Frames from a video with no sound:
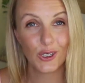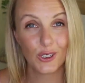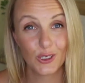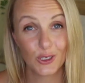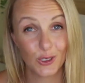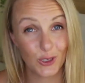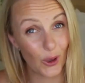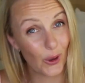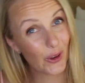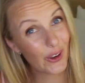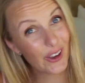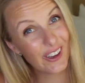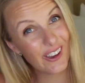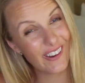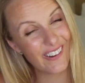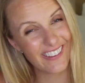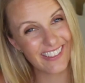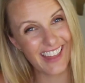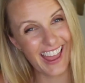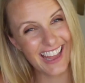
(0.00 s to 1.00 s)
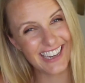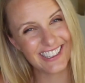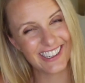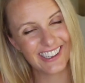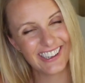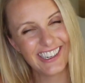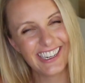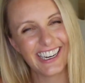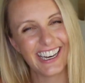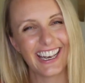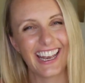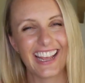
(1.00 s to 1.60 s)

So on that note,